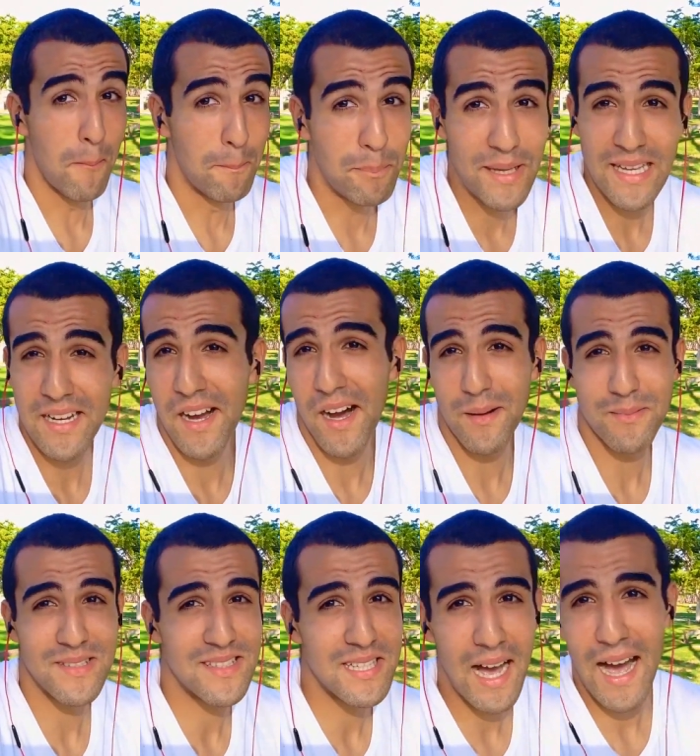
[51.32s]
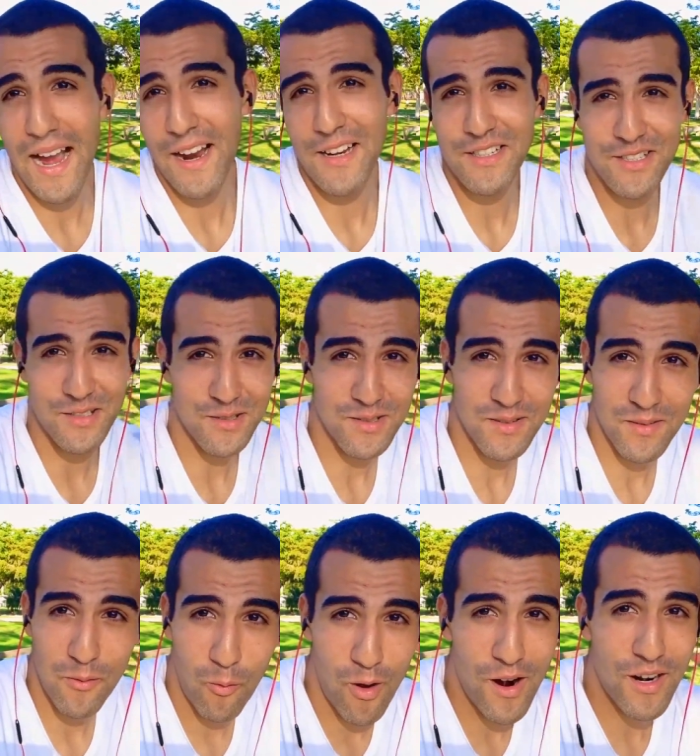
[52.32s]
beat up, tired, just
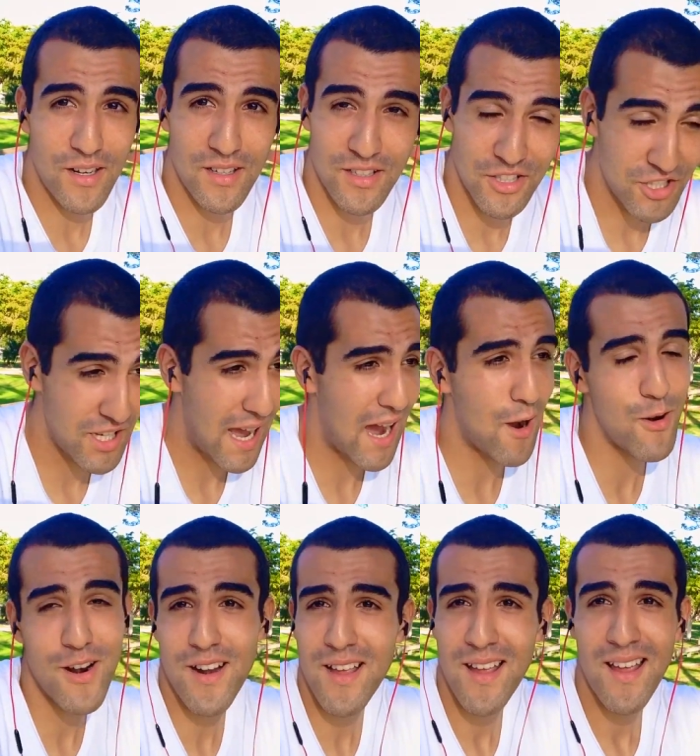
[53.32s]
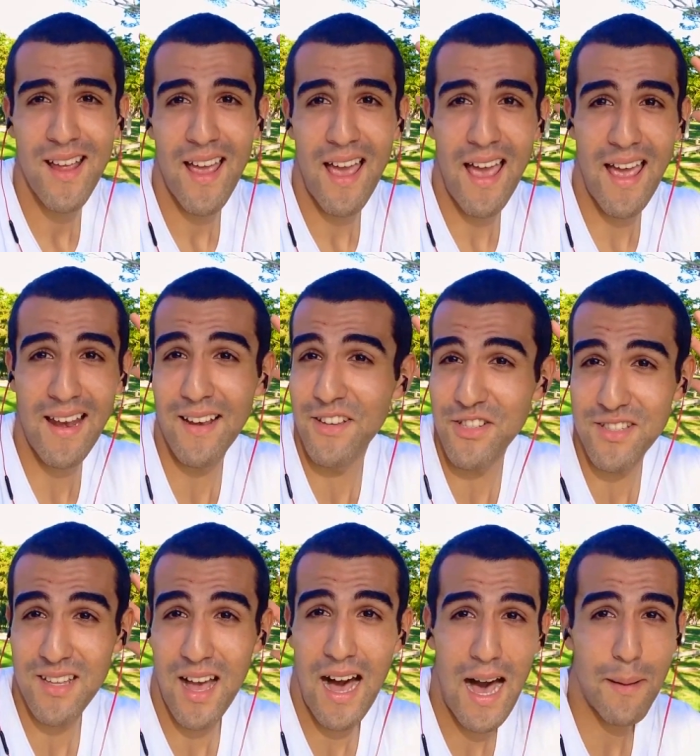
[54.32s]
water showered, and
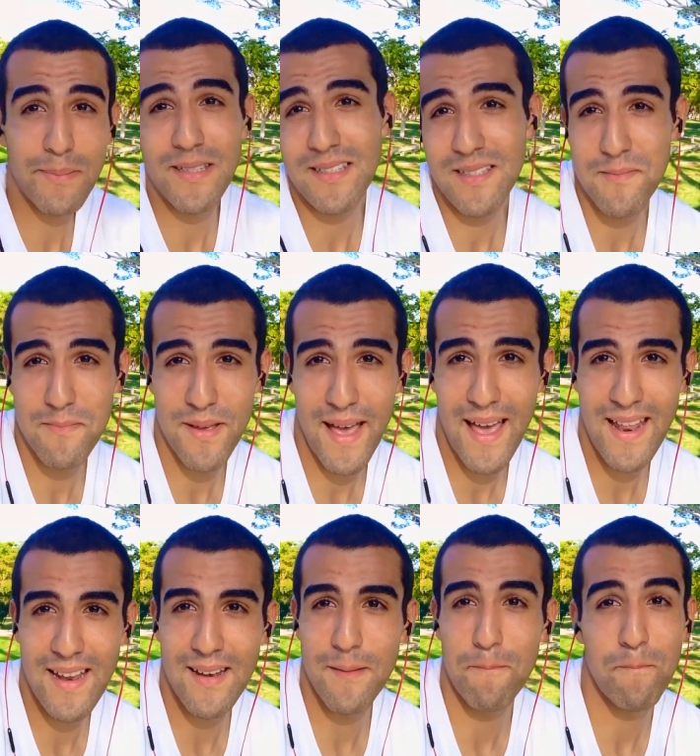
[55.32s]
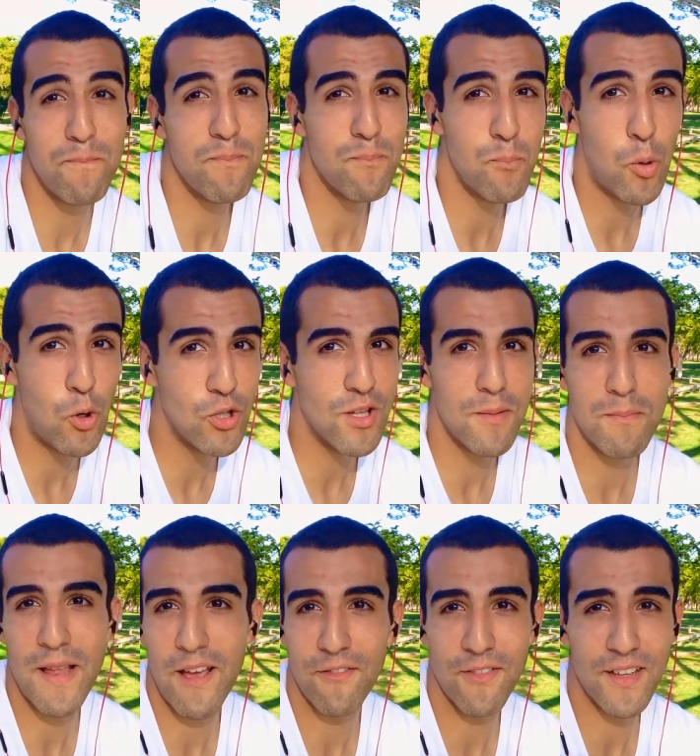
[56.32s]
just hopped into bed and pulled up
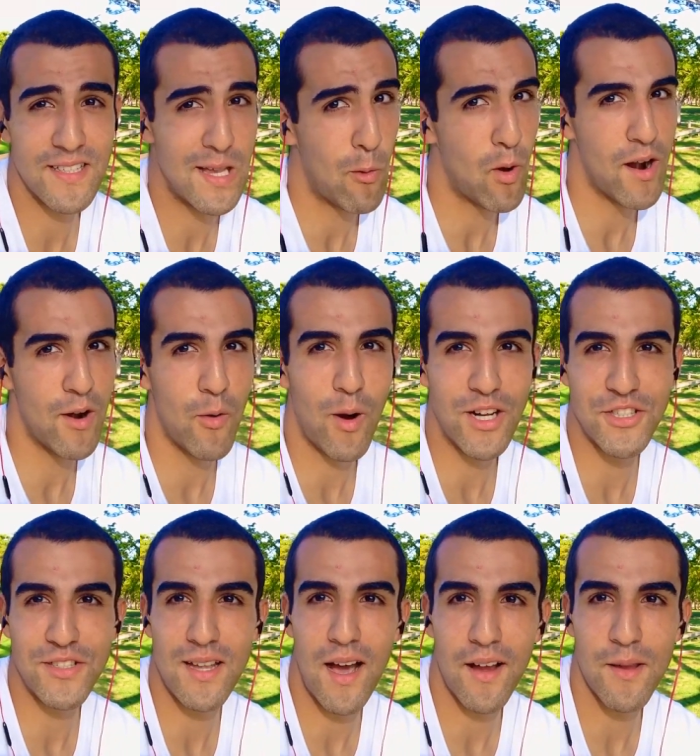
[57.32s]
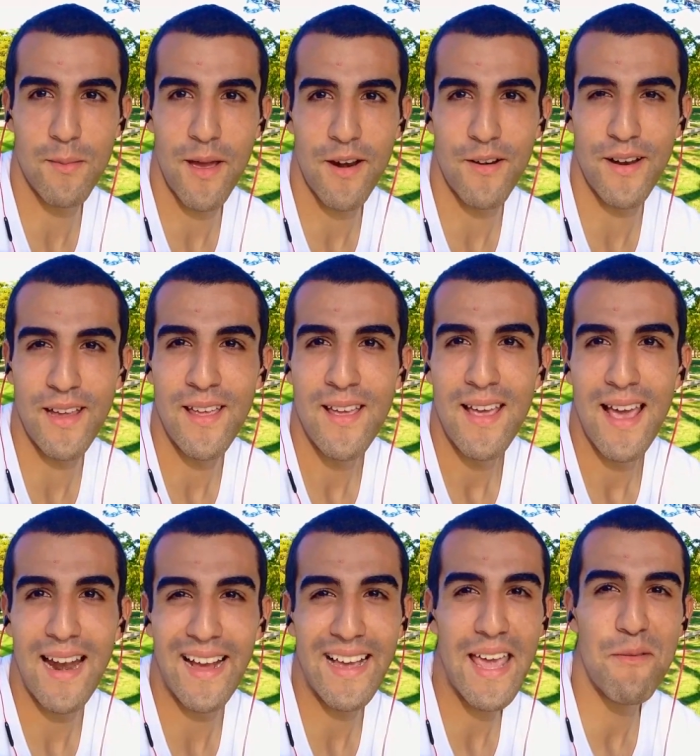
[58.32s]
Netflix and wanted to watch a documentary.
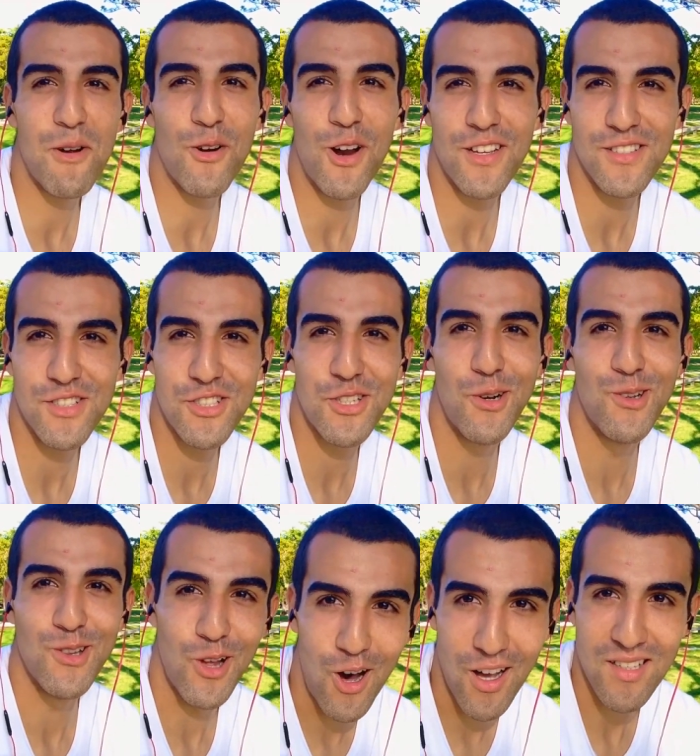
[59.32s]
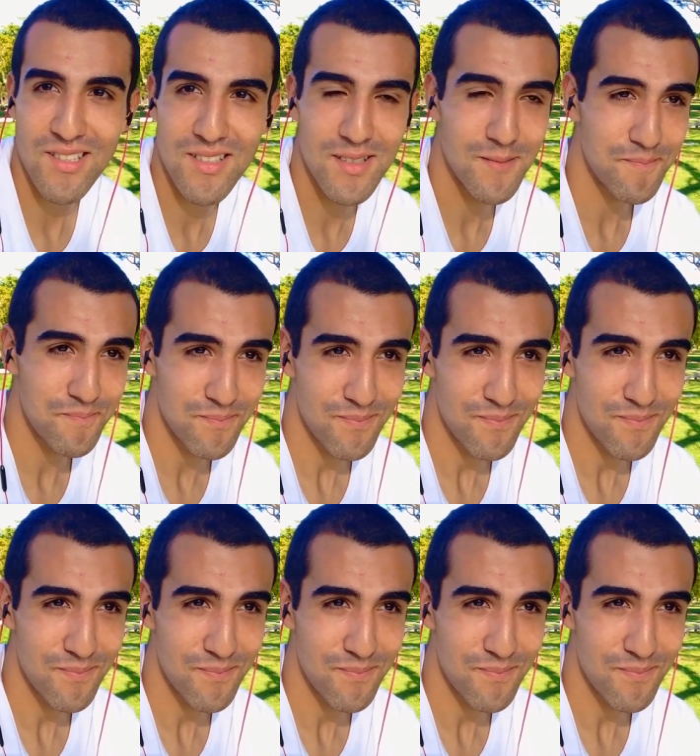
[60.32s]
And I came across the show Lost.